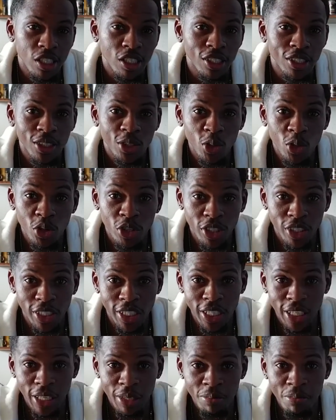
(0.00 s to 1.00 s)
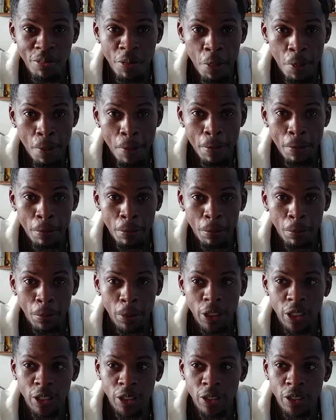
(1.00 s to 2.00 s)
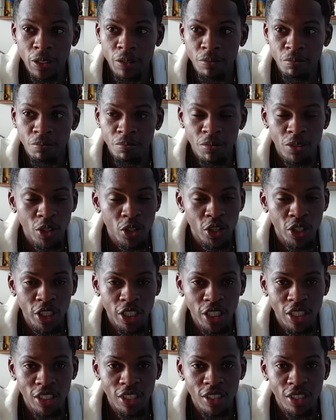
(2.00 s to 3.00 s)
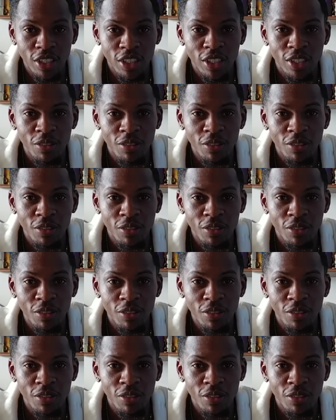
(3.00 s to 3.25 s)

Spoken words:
story time, you know, learning,